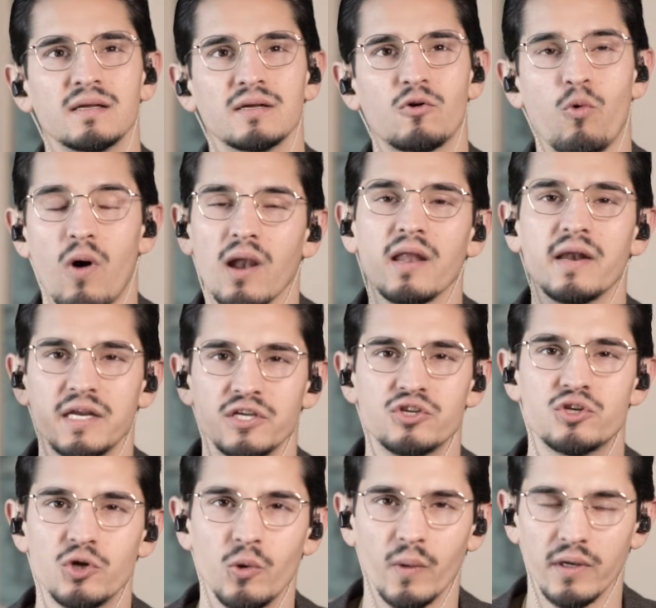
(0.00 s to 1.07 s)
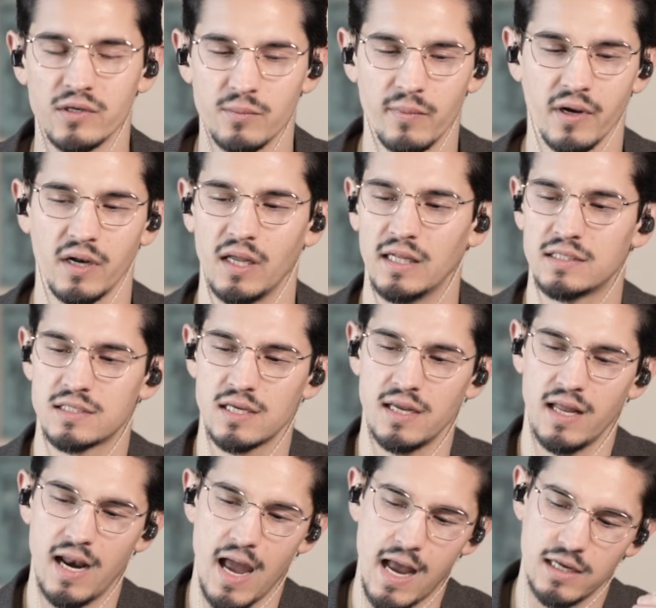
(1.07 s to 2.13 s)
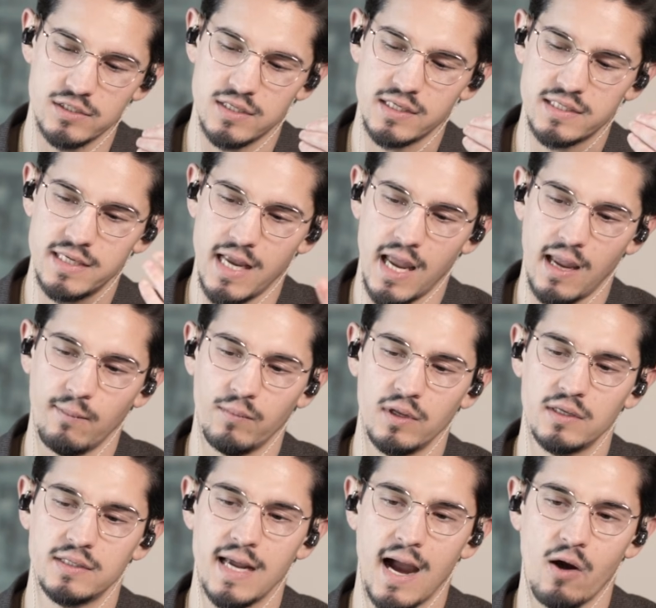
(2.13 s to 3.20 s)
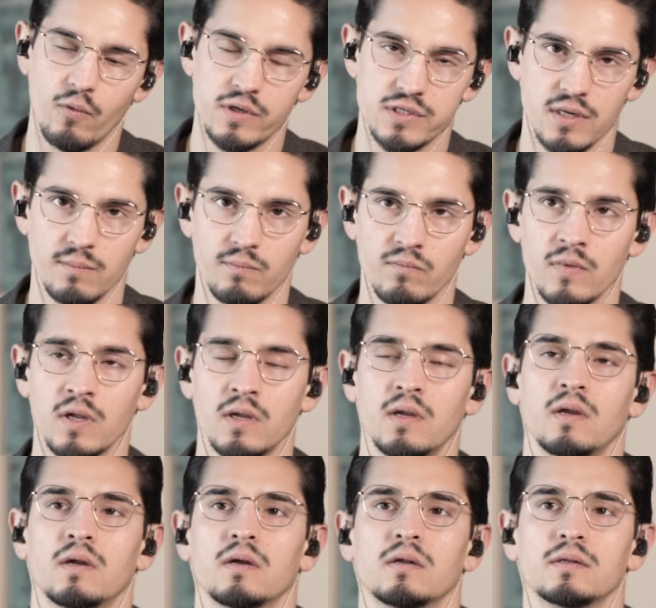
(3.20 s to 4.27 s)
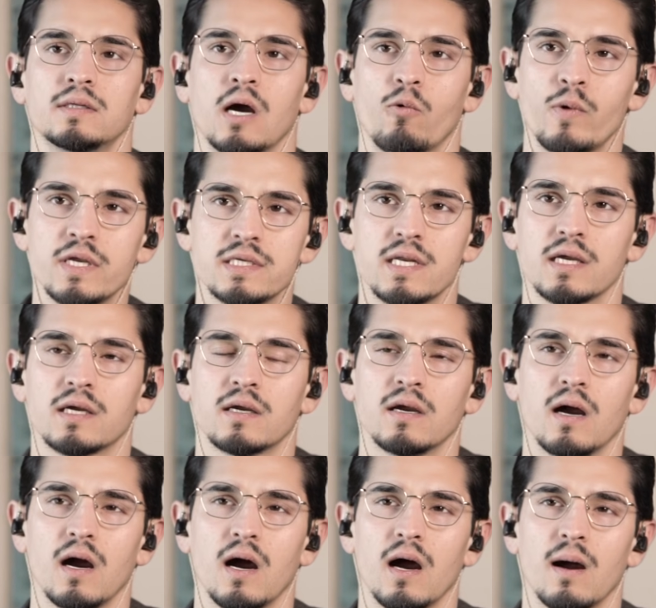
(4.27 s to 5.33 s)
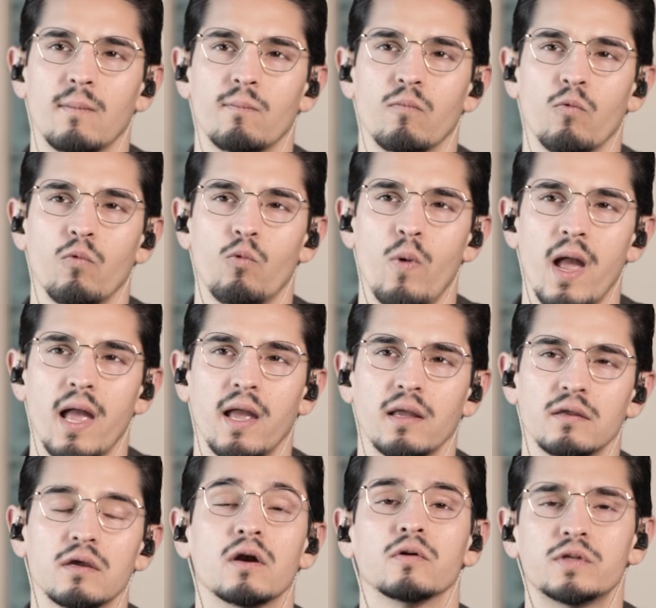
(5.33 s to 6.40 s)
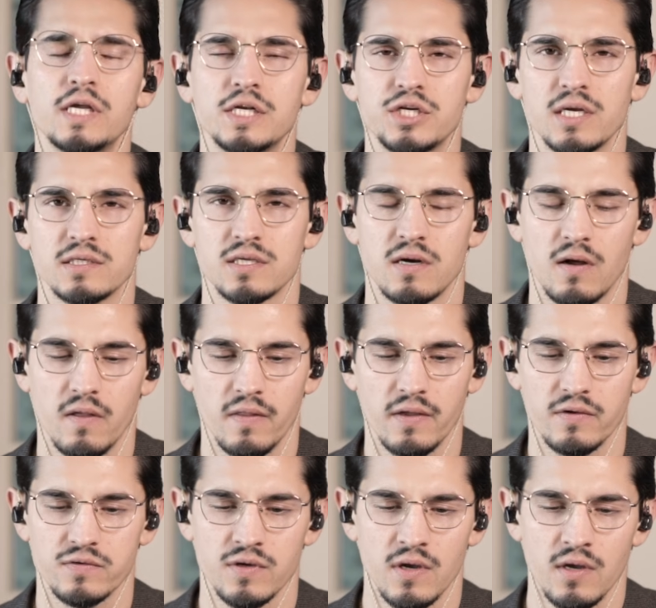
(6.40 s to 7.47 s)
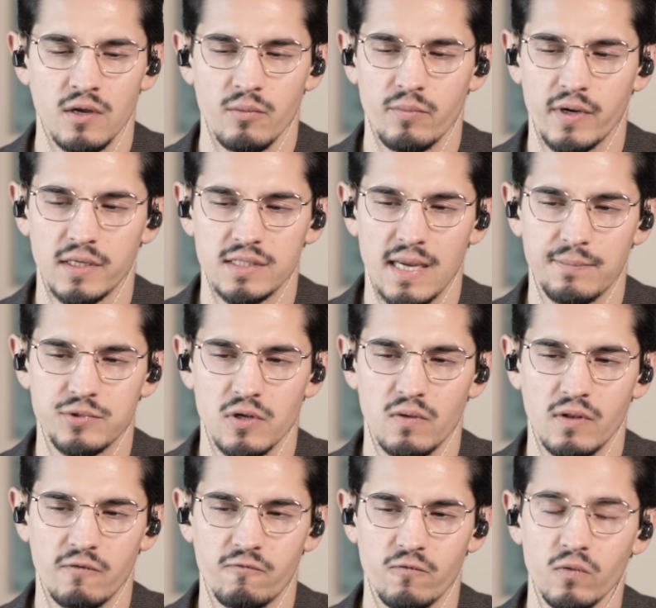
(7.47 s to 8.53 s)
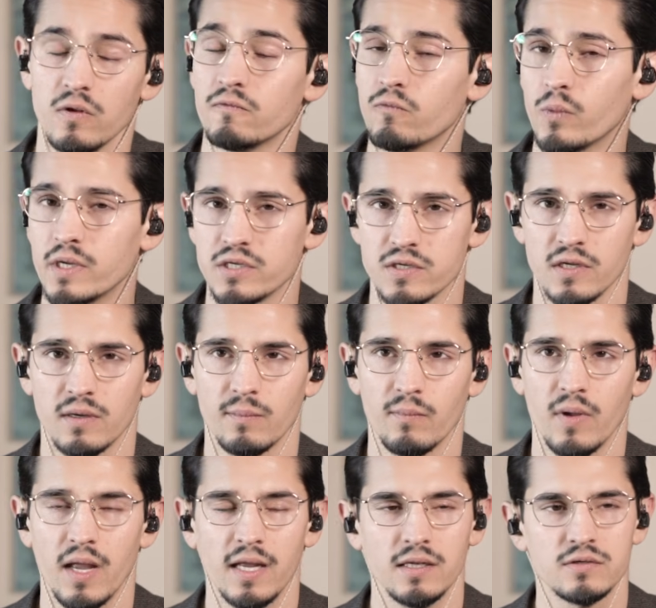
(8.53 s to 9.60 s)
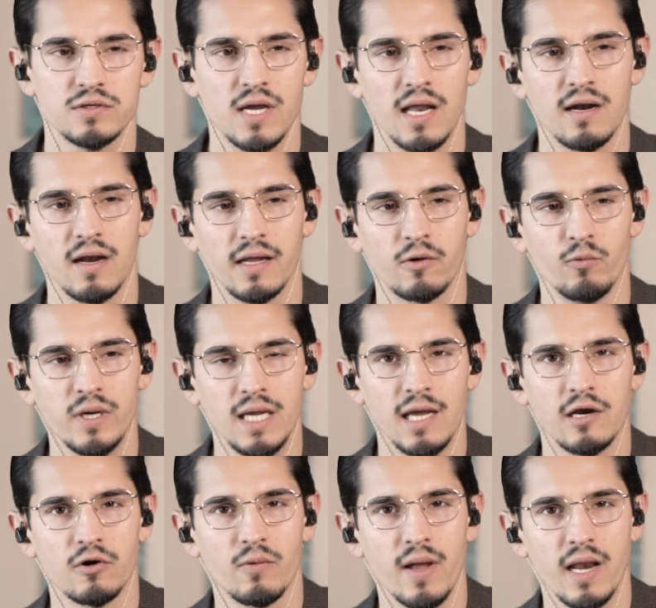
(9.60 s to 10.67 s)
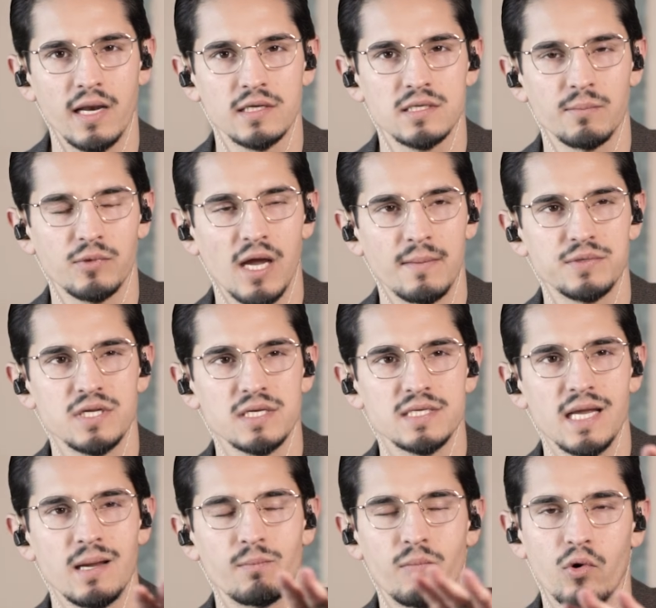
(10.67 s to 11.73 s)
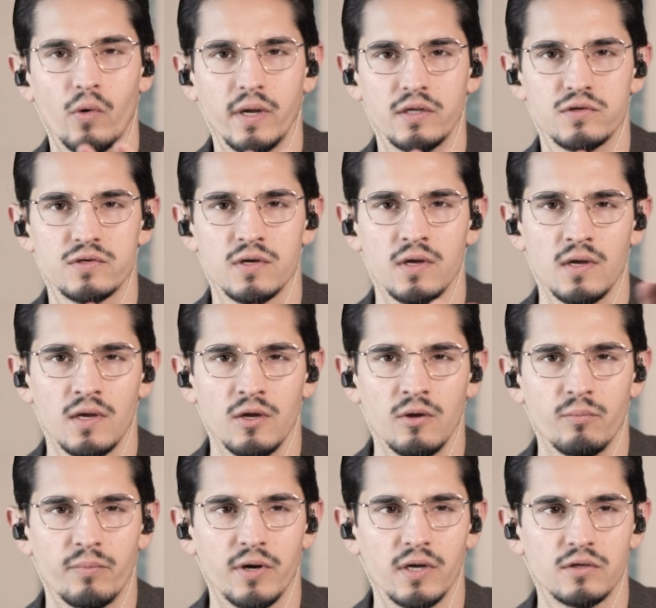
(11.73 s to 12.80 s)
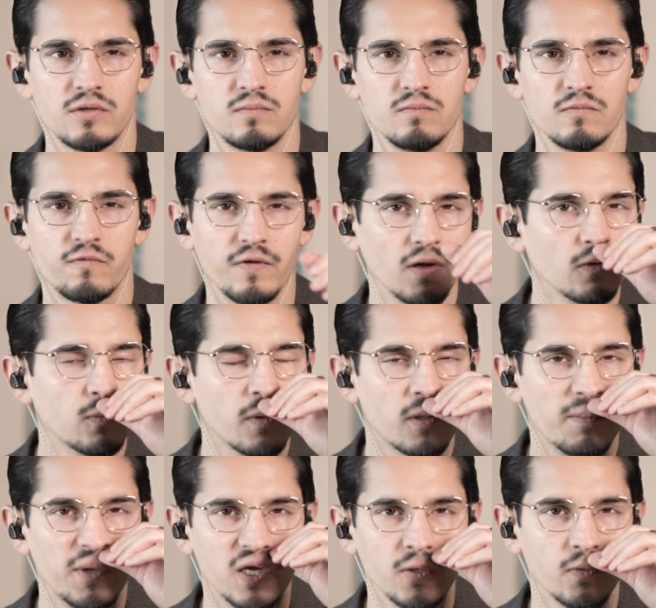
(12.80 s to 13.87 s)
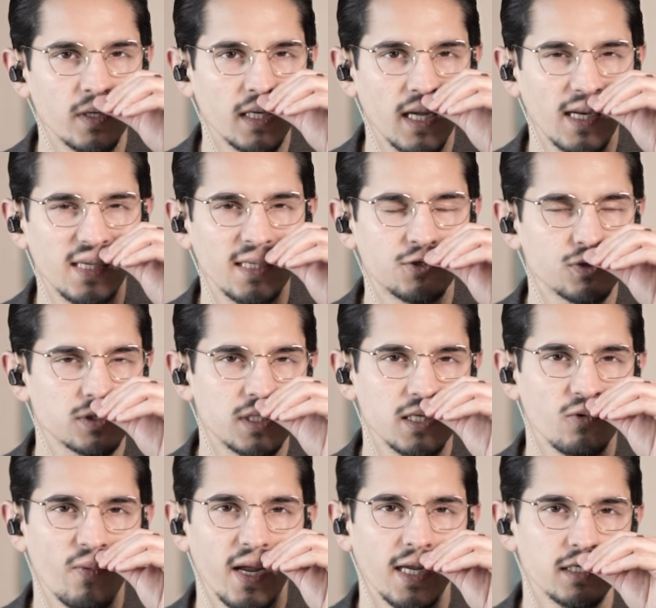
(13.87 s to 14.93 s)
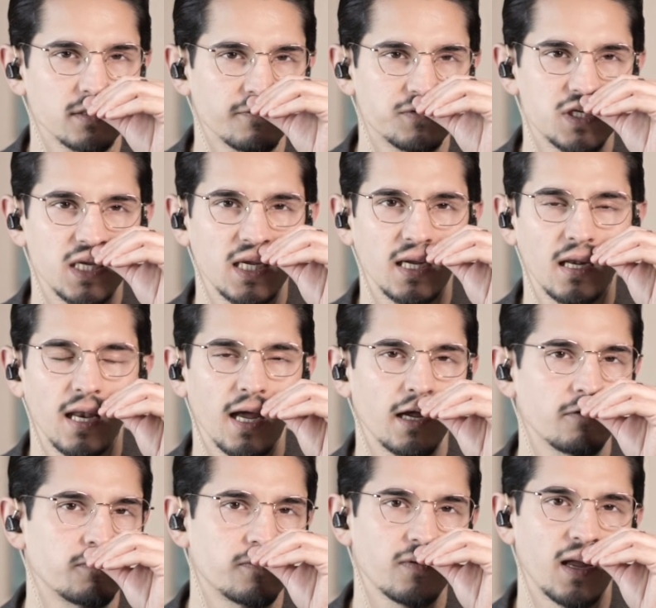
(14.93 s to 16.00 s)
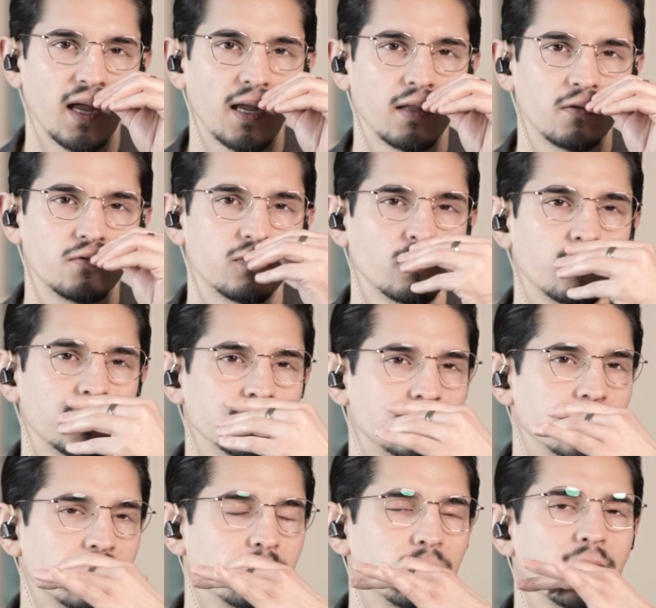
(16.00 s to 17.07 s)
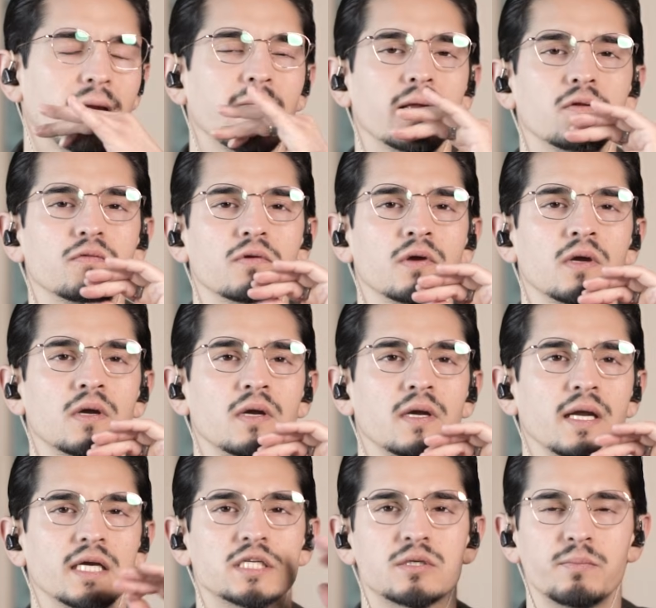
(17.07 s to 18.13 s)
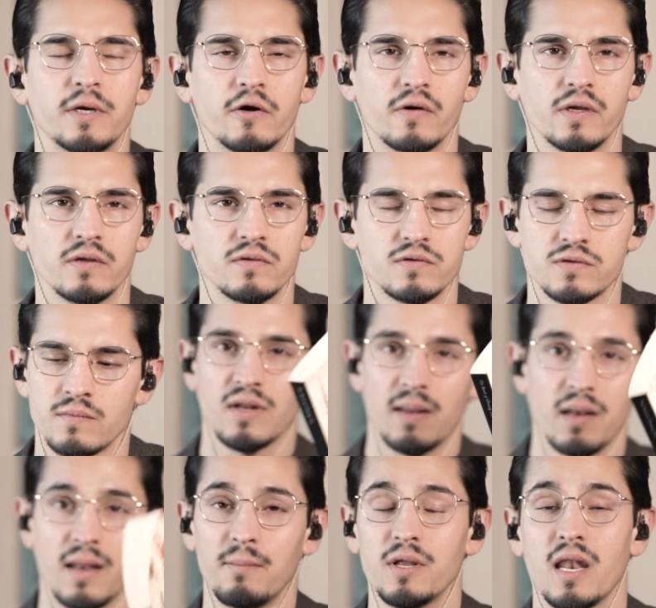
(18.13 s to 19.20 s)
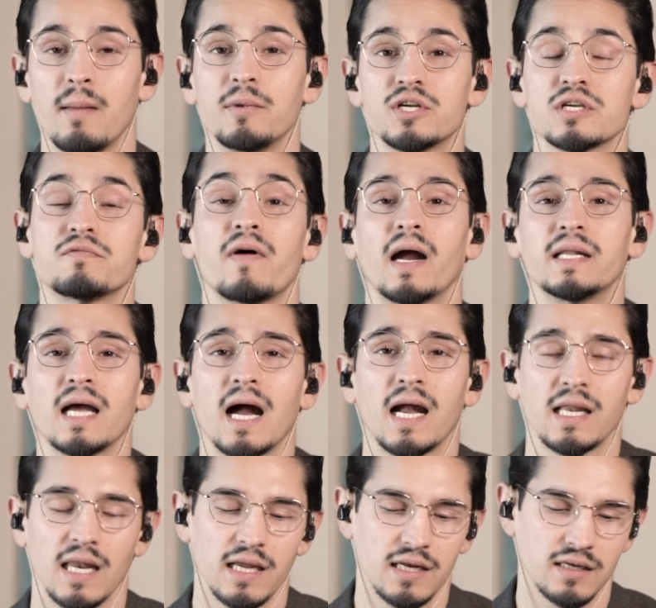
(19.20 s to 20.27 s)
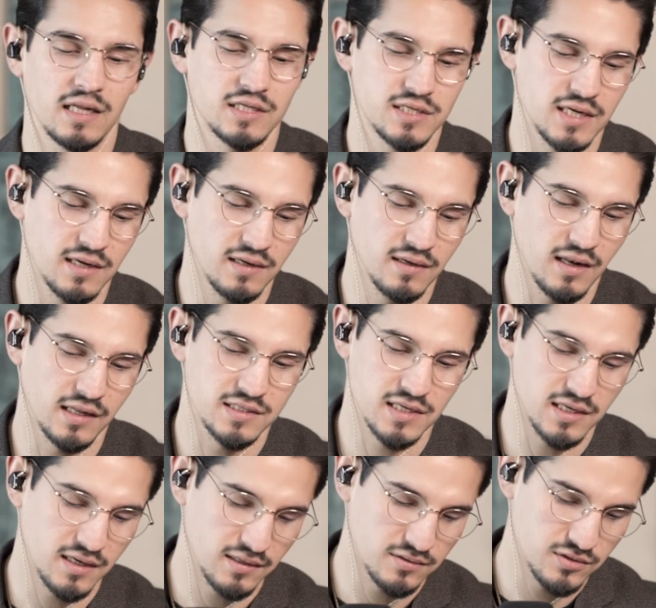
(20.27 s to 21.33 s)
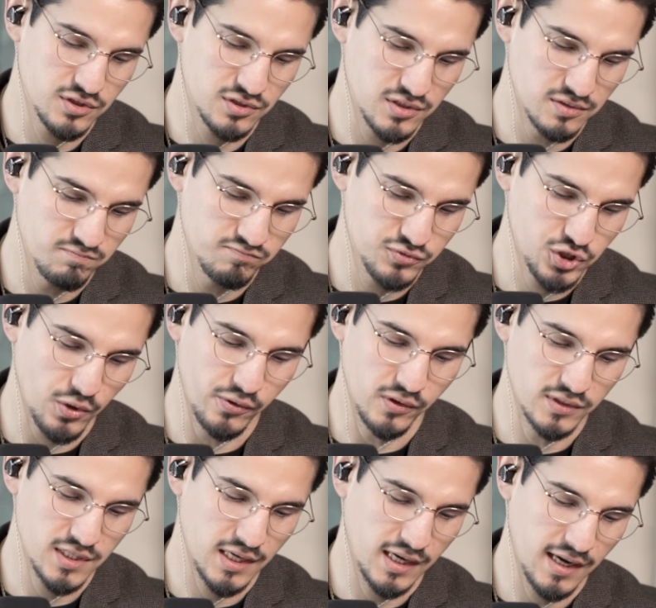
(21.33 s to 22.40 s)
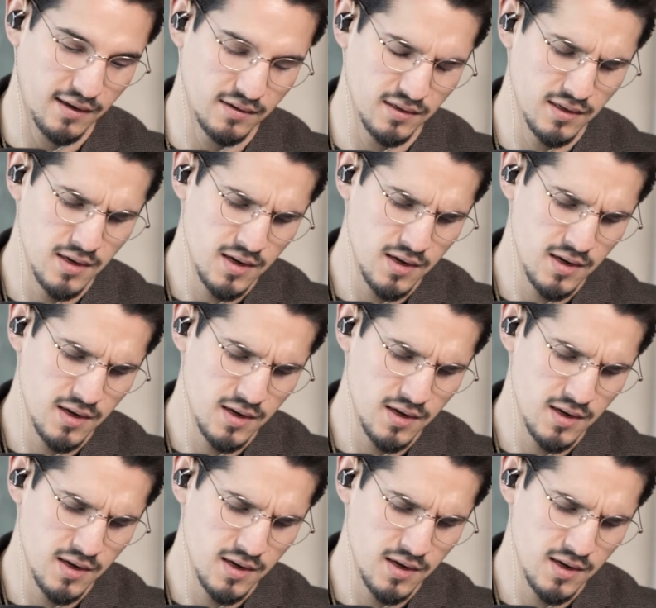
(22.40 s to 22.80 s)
qualities to it, but it has the same Taoistic way, teachings and all this, but it's absolutely full of wisdom. It's kind of like reiterating sometimes the same points, but filled with beauty and interesting ways of seeing life and wisdom and experience. Let me just find a highlight. Let's see, just to show you, because I can't